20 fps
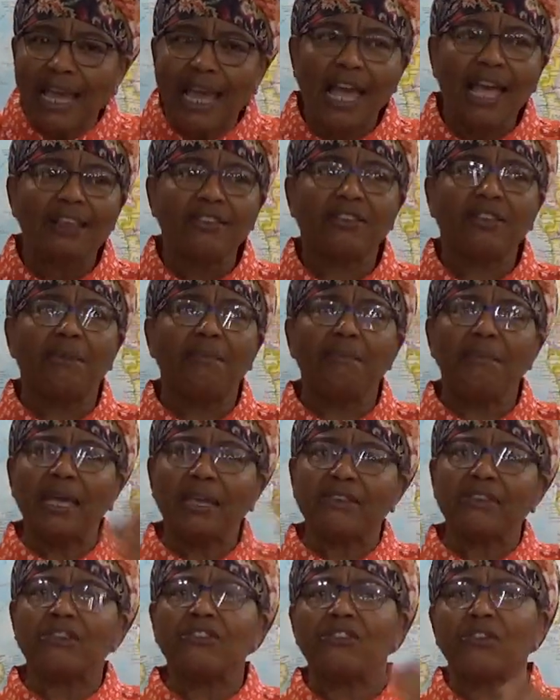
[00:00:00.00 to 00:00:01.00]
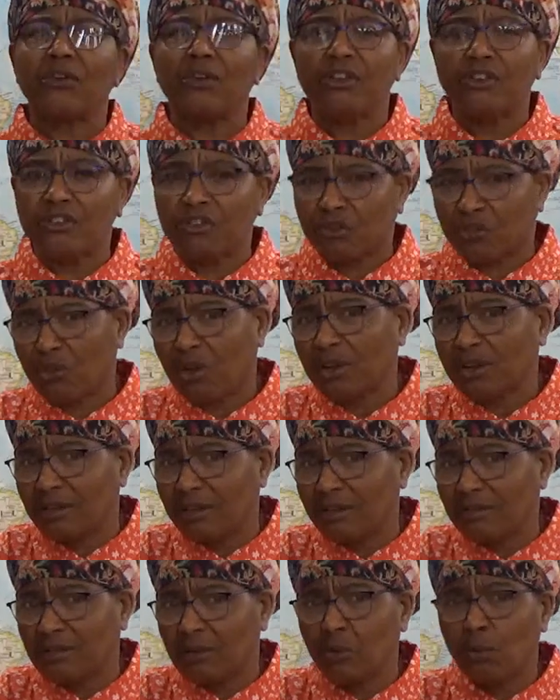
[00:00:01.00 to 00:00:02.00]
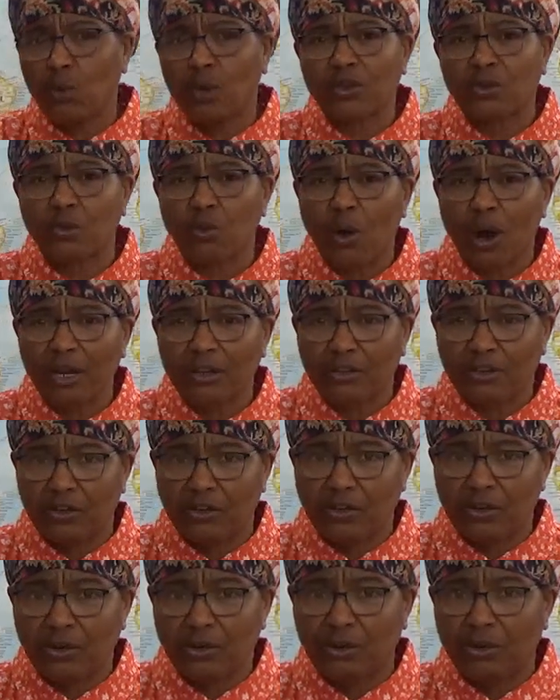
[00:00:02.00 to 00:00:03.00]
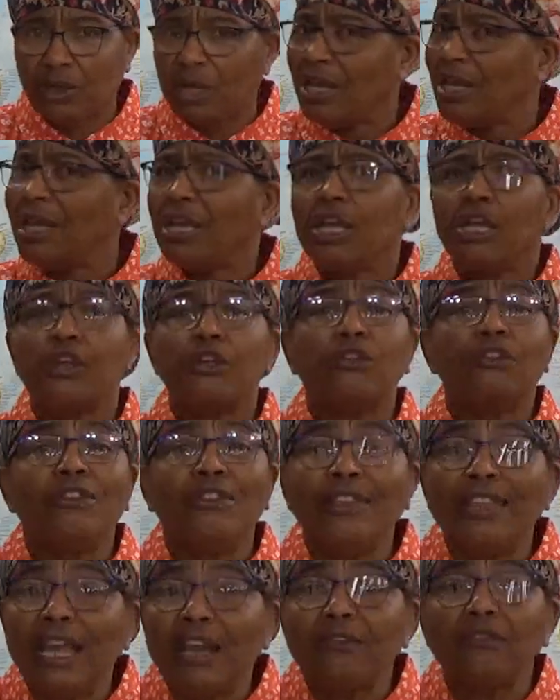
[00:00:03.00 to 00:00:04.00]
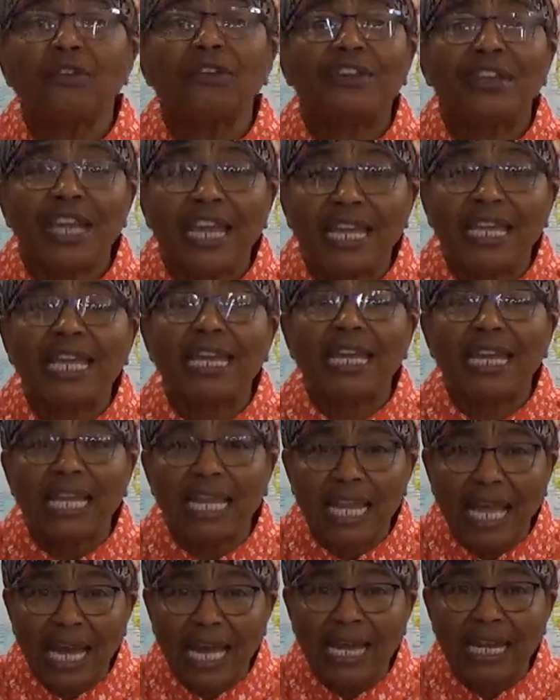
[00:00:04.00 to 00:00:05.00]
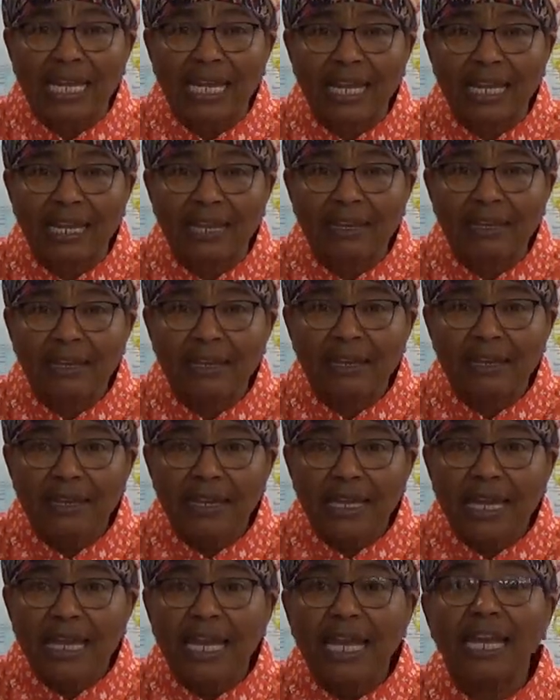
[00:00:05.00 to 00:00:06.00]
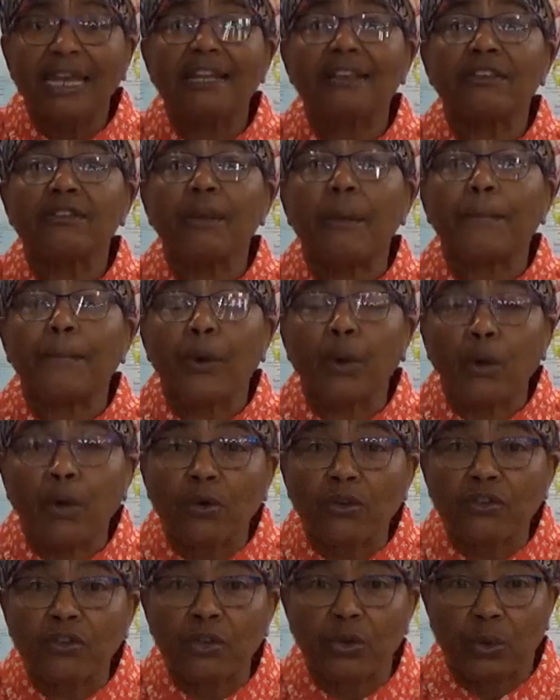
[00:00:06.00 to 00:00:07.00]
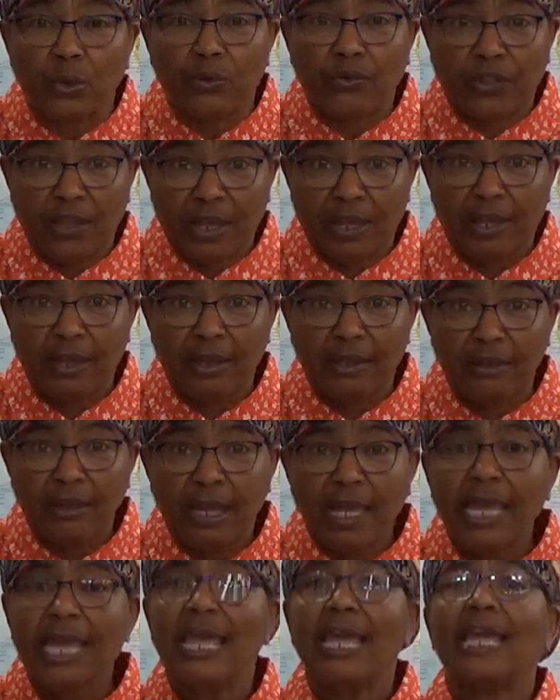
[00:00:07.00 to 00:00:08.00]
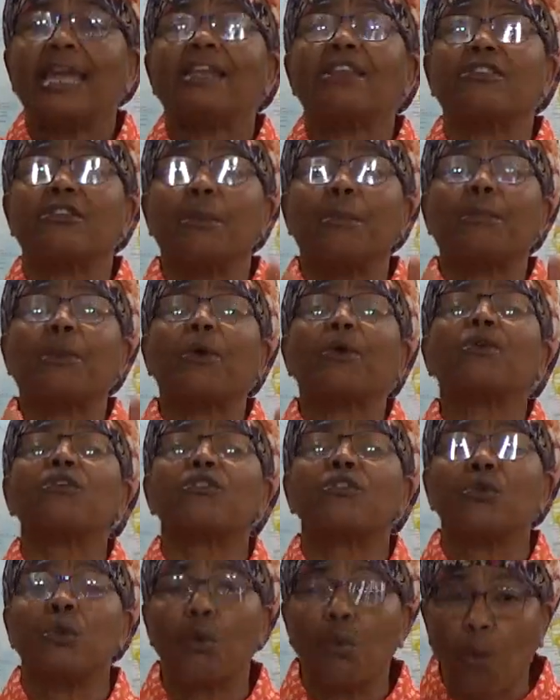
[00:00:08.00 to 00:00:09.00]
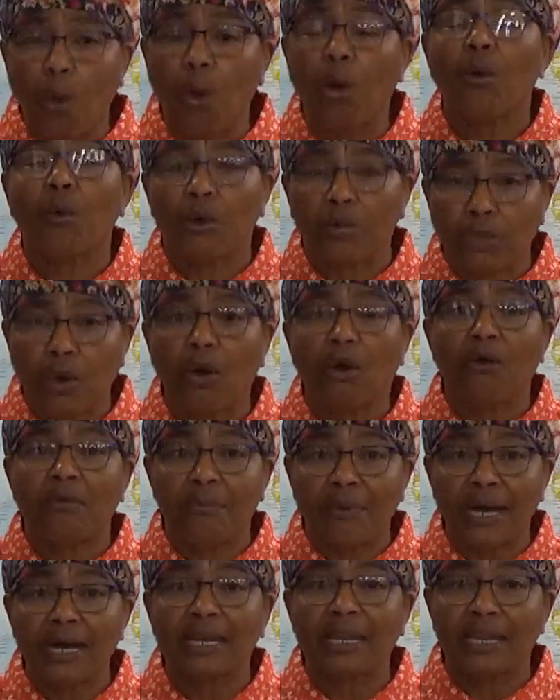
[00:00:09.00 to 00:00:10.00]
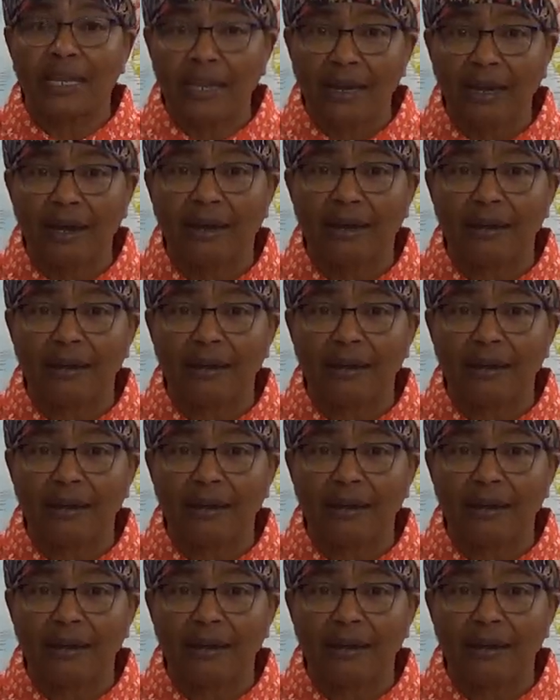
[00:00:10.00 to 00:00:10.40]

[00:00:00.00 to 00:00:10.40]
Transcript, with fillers: As the messenger instructs us in what's right to do, never take it lightly. It is a personal thing. It is a personal walk with Almighty Yah.